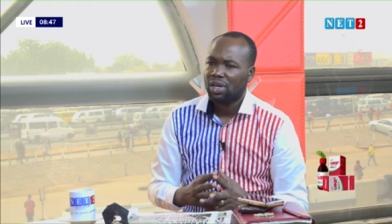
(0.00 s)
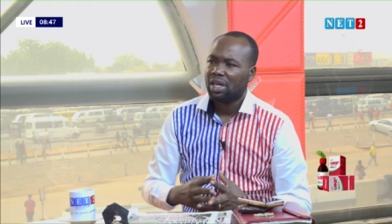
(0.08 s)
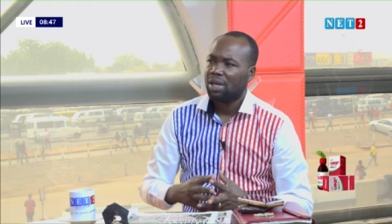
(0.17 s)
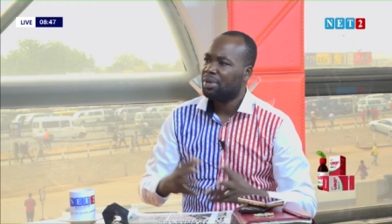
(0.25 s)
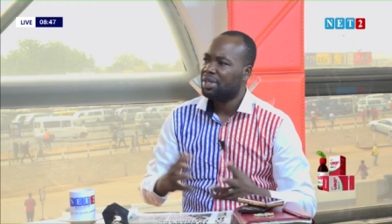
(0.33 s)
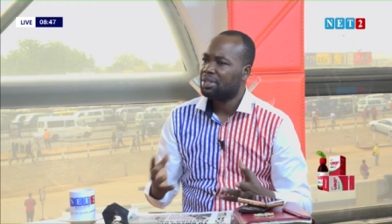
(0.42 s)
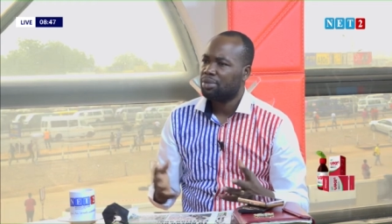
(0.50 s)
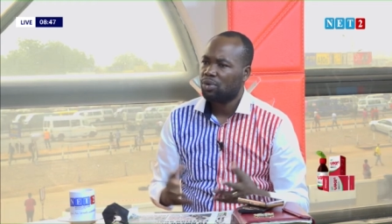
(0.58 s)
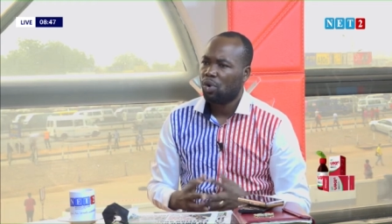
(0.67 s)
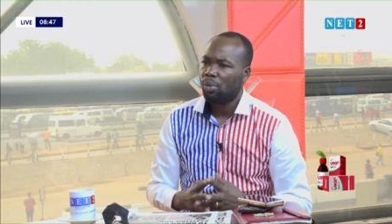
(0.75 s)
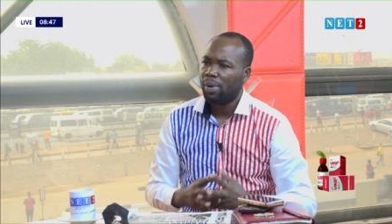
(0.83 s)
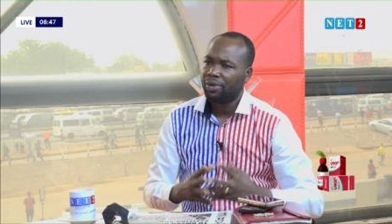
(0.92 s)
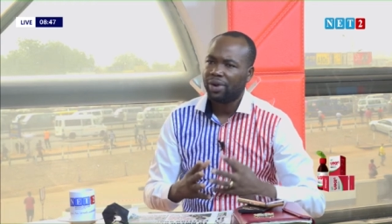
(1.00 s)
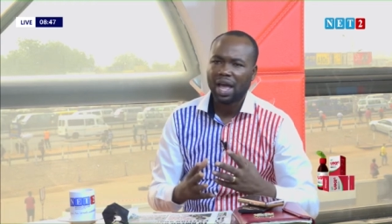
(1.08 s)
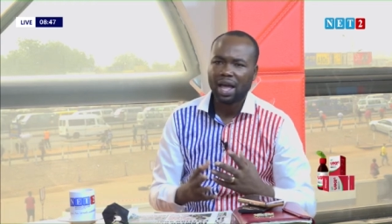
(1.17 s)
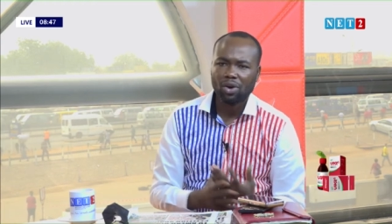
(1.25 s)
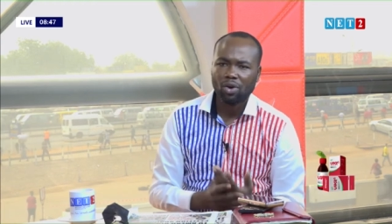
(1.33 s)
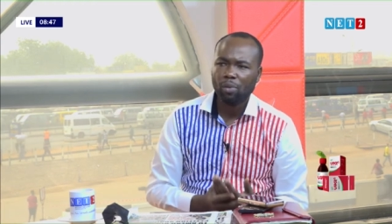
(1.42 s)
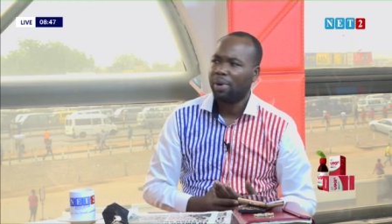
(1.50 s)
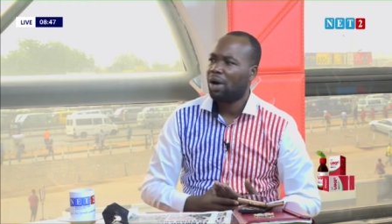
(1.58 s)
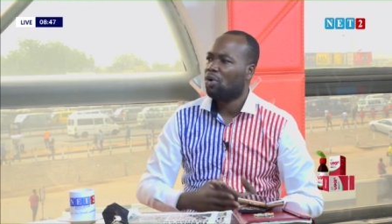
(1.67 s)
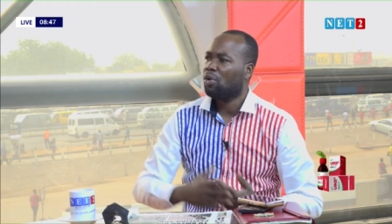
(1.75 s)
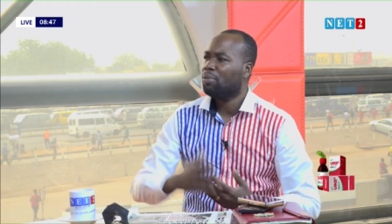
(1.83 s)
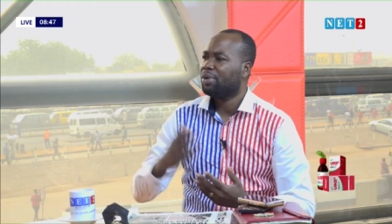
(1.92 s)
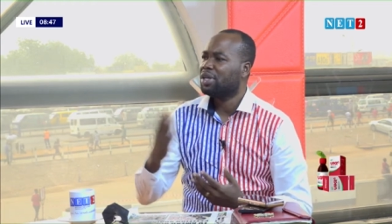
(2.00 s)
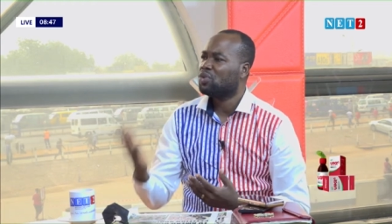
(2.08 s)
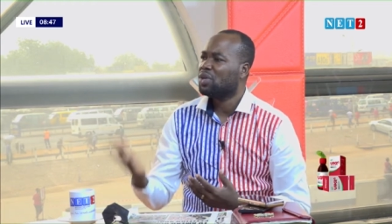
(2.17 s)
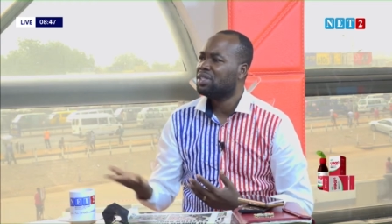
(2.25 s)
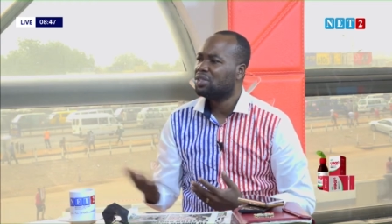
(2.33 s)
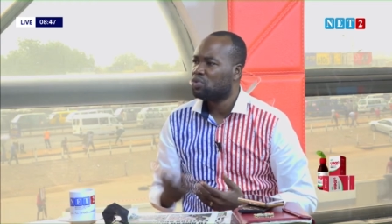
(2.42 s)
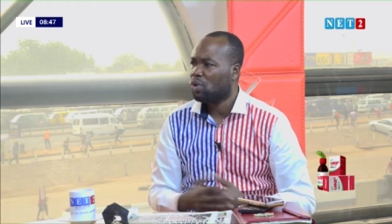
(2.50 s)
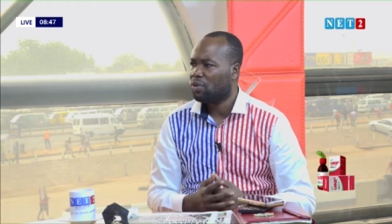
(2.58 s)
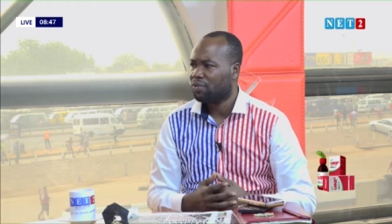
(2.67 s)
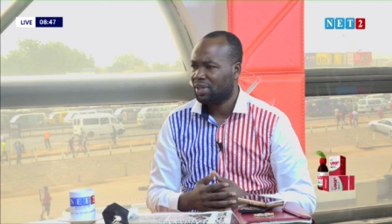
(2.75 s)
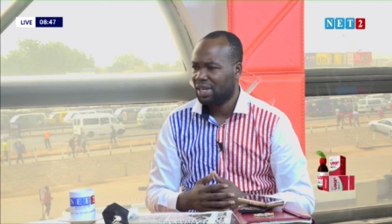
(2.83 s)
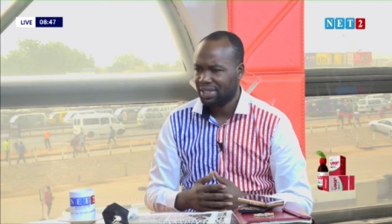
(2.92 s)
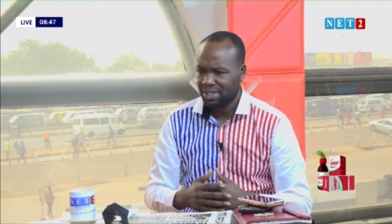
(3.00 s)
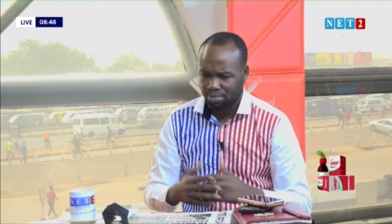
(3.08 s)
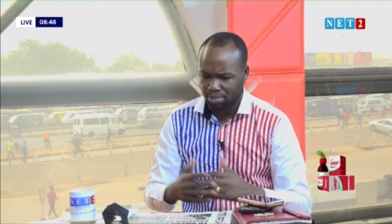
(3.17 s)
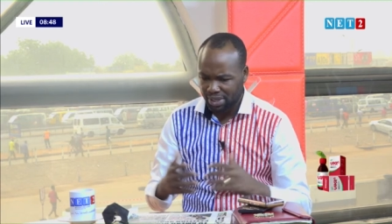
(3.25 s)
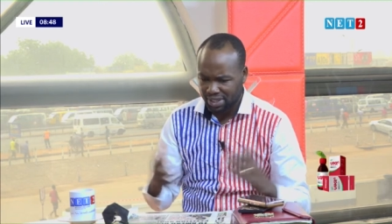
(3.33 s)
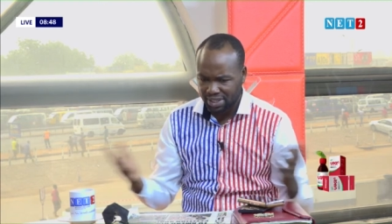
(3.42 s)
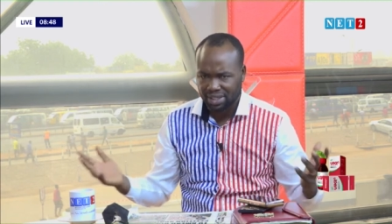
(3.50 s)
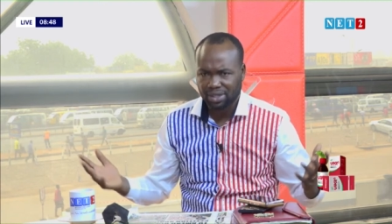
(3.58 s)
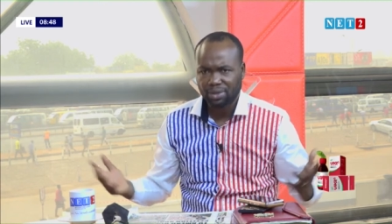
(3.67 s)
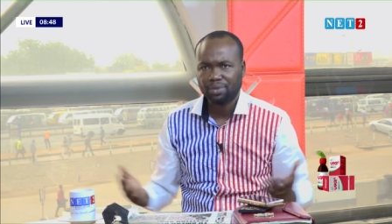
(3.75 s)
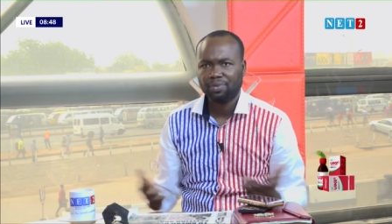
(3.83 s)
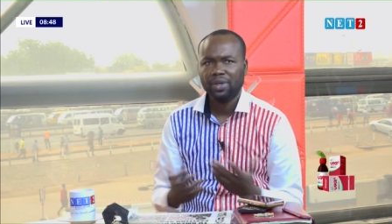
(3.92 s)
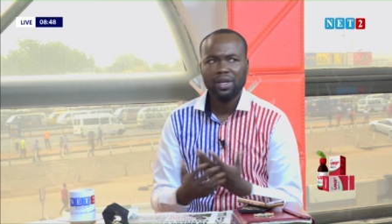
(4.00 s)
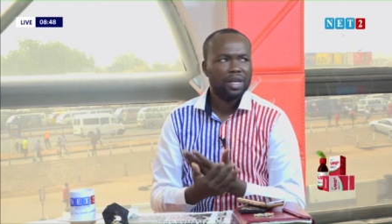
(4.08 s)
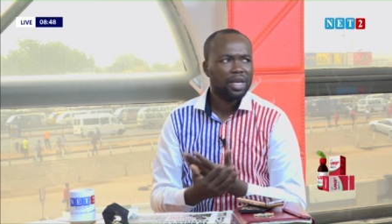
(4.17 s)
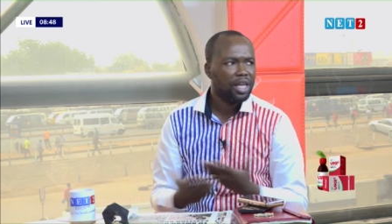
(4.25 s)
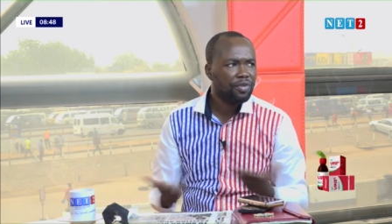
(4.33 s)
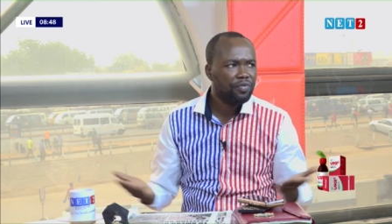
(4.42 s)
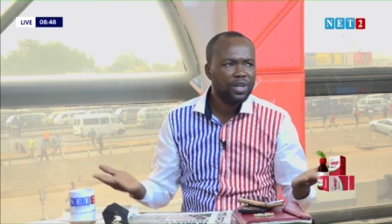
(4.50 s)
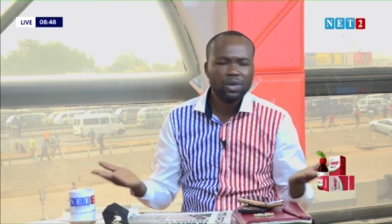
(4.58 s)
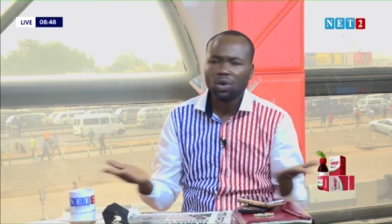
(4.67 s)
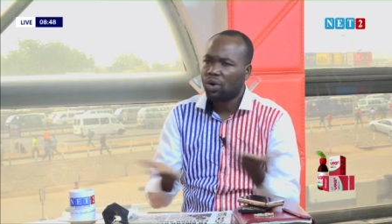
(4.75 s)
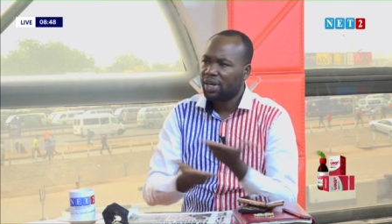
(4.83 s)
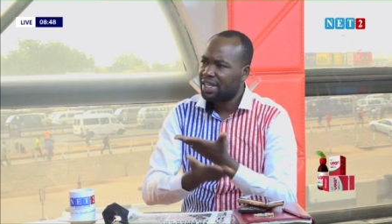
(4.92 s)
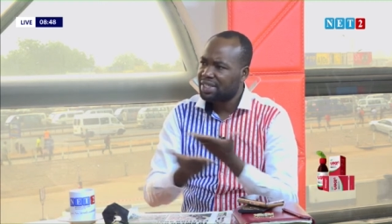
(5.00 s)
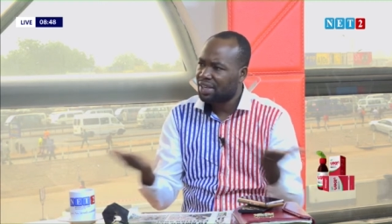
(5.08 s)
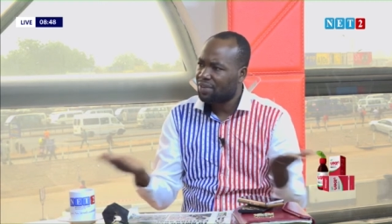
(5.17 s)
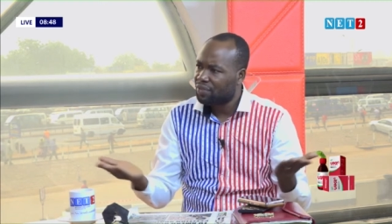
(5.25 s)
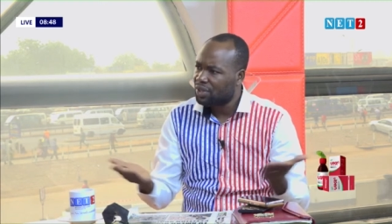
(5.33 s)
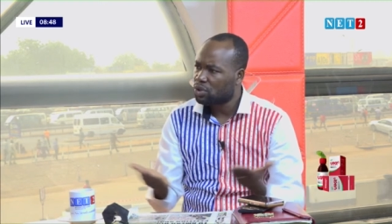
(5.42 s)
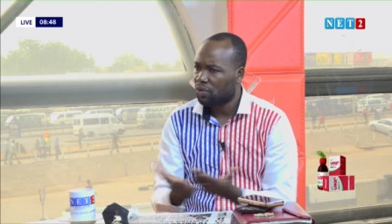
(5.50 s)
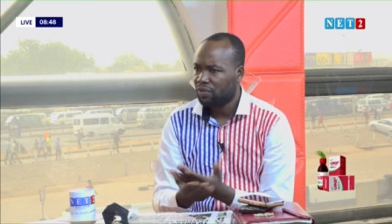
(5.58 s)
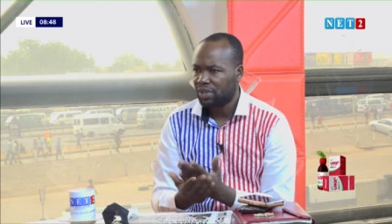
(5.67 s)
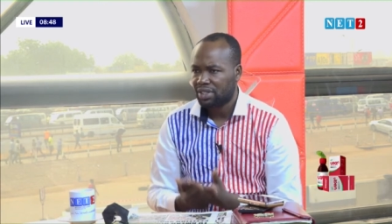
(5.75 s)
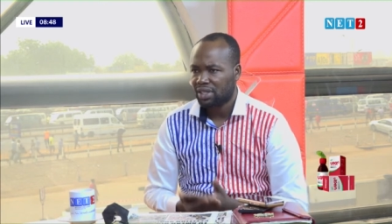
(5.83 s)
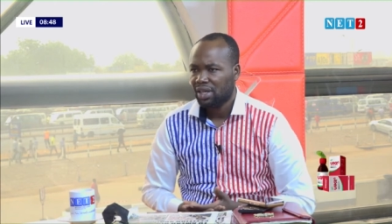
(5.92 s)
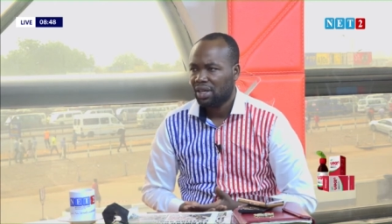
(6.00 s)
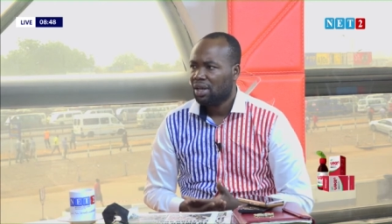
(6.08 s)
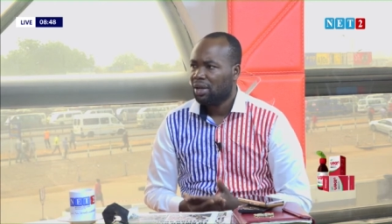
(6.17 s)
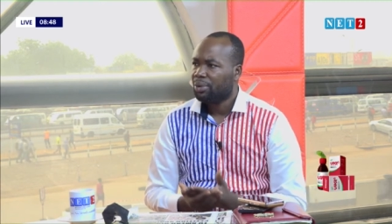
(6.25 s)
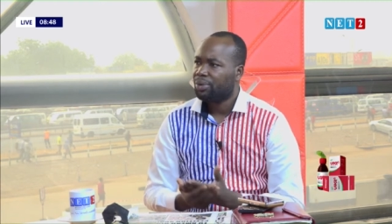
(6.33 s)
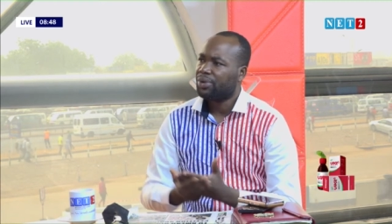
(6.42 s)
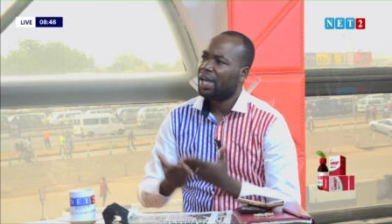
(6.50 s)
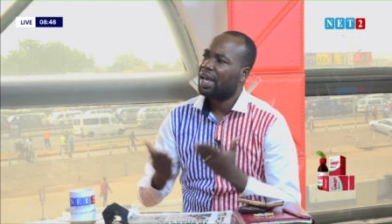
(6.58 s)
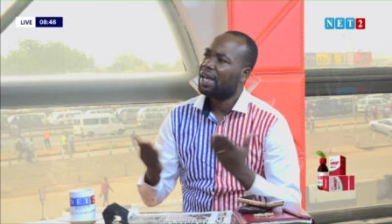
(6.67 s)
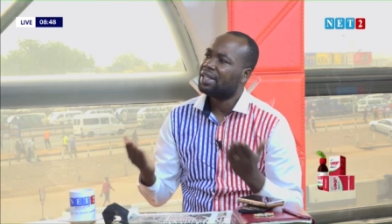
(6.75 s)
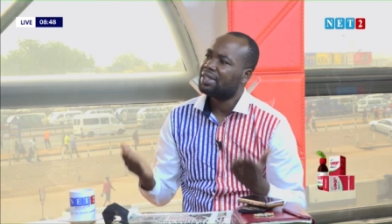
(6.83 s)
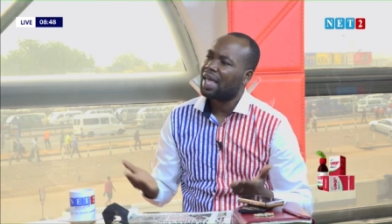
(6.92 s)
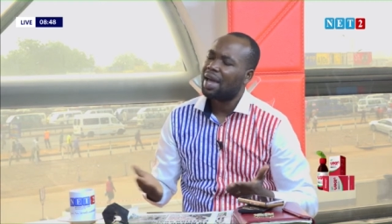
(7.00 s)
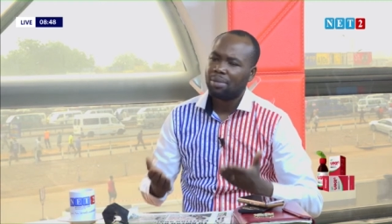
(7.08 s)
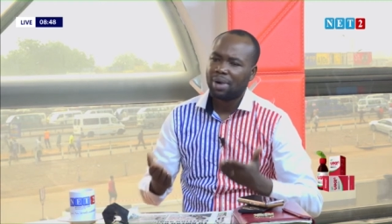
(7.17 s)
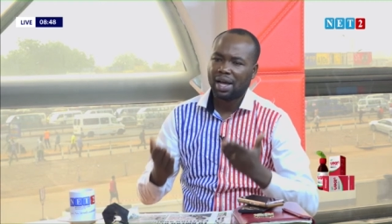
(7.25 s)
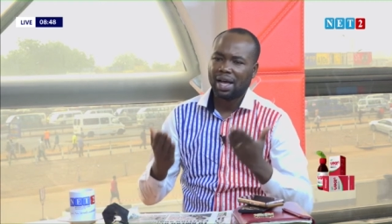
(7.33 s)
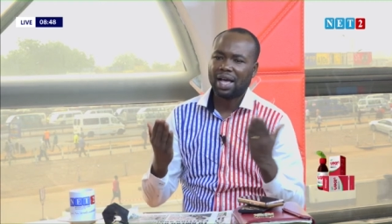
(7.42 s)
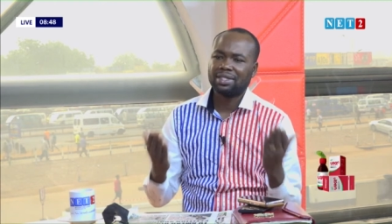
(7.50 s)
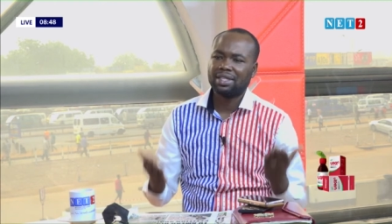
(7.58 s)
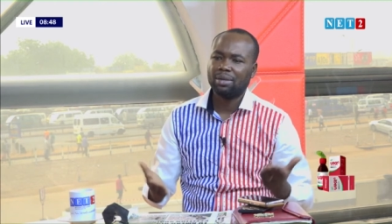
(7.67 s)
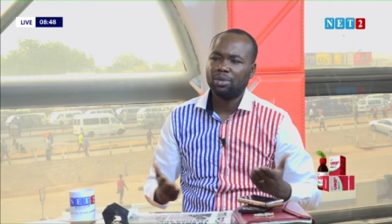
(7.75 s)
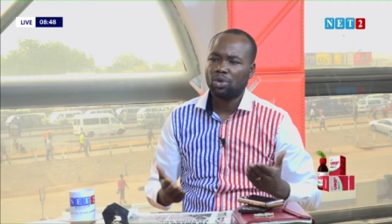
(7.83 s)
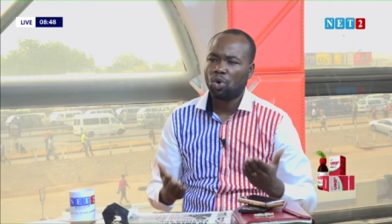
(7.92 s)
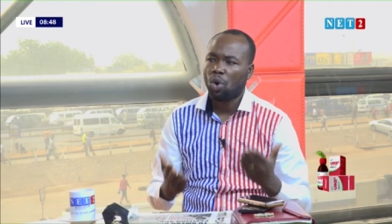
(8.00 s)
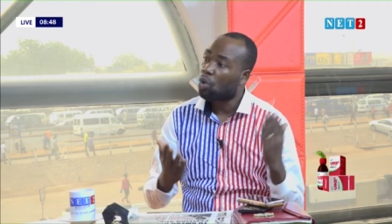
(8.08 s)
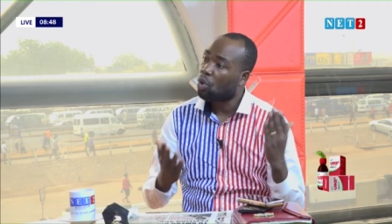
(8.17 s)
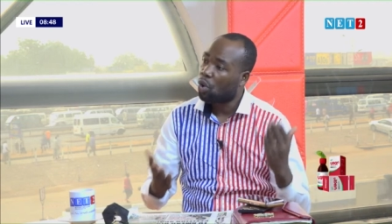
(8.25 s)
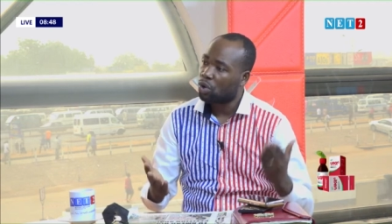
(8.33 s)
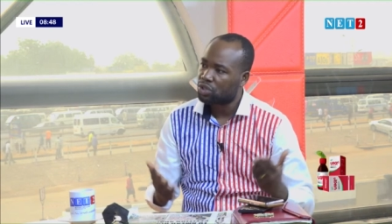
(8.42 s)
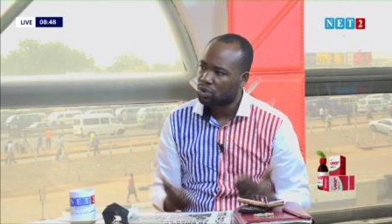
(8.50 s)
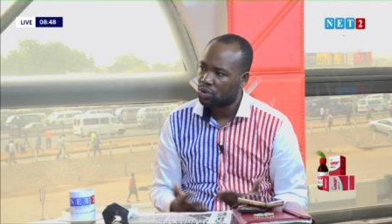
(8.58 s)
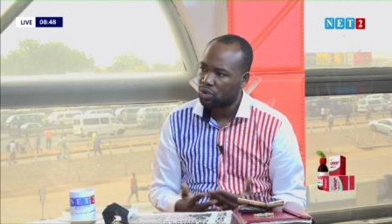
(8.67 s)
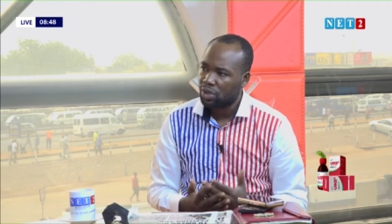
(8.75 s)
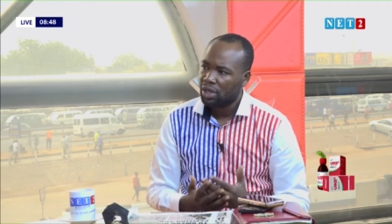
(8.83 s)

a bet me, Obersha, Opa compare 2012 election petition. You know. Even on the surface of it, share time assembly court, you know,